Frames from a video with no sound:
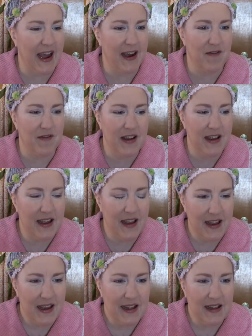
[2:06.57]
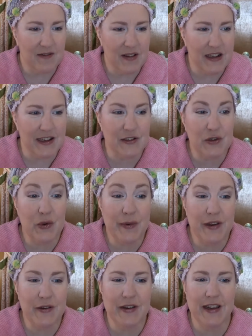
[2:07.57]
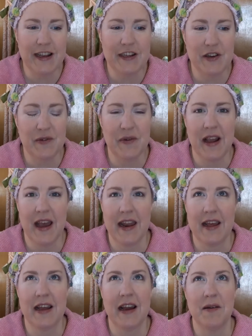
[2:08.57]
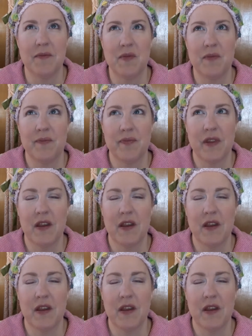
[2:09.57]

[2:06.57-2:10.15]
Um, I mean, a Scooby-Doo t-shirt, one got a um,